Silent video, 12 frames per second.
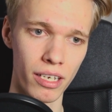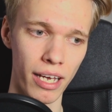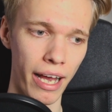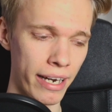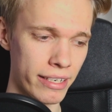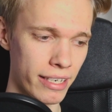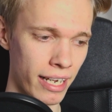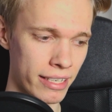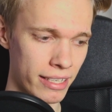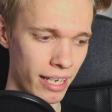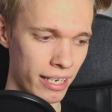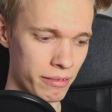
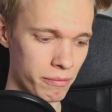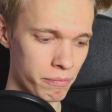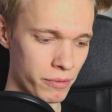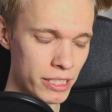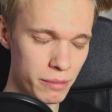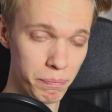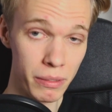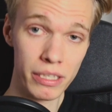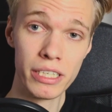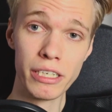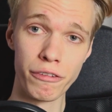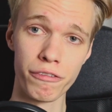And this
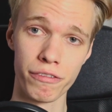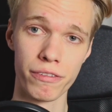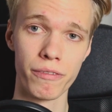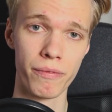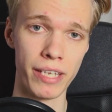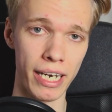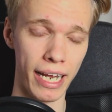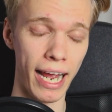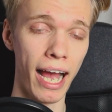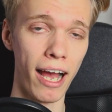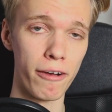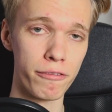belief that I
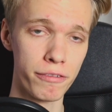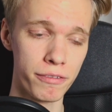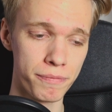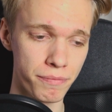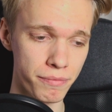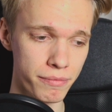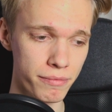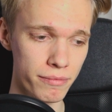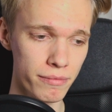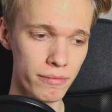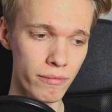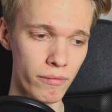have
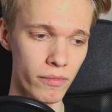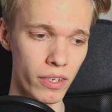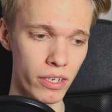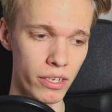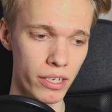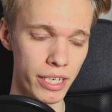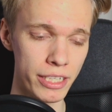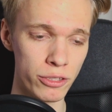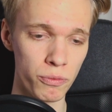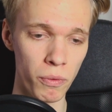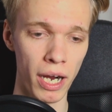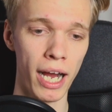
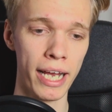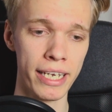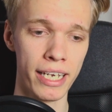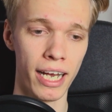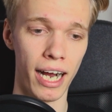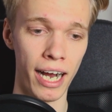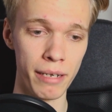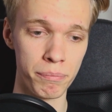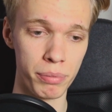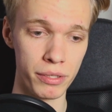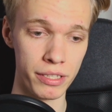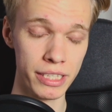is why I
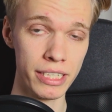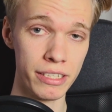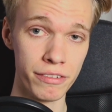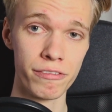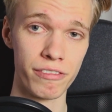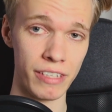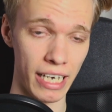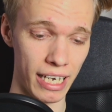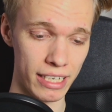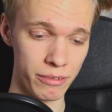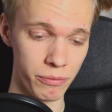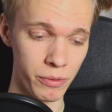believe that,
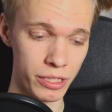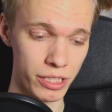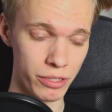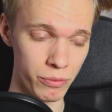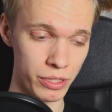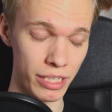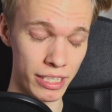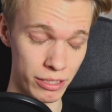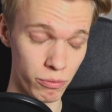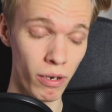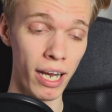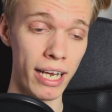which is
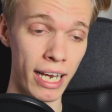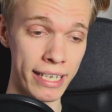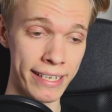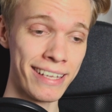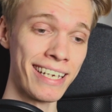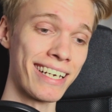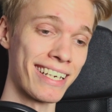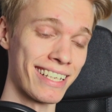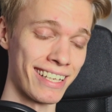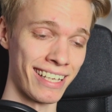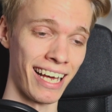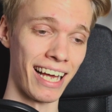why I think
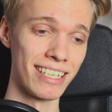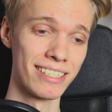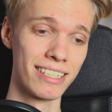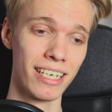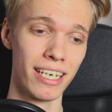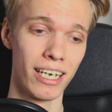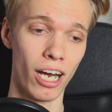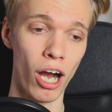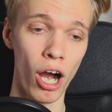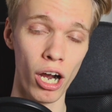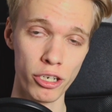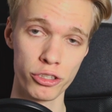that
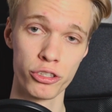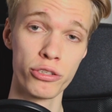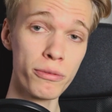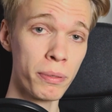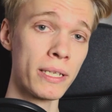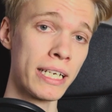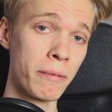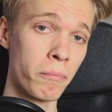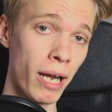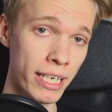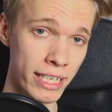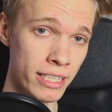octupling
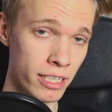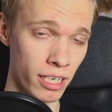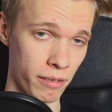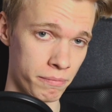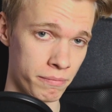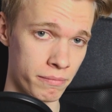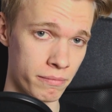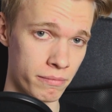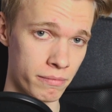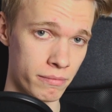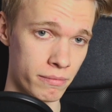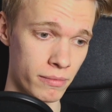my income
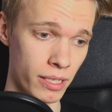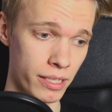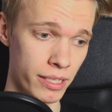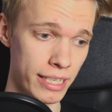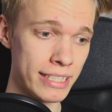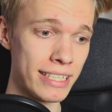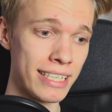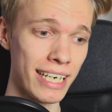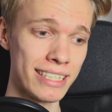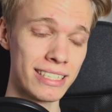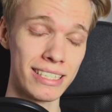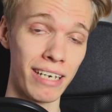in the
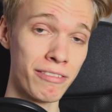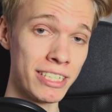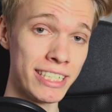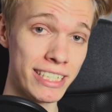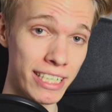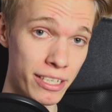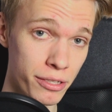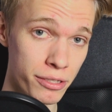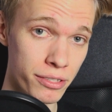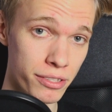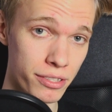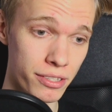next 7
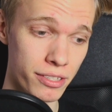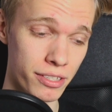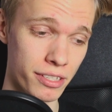years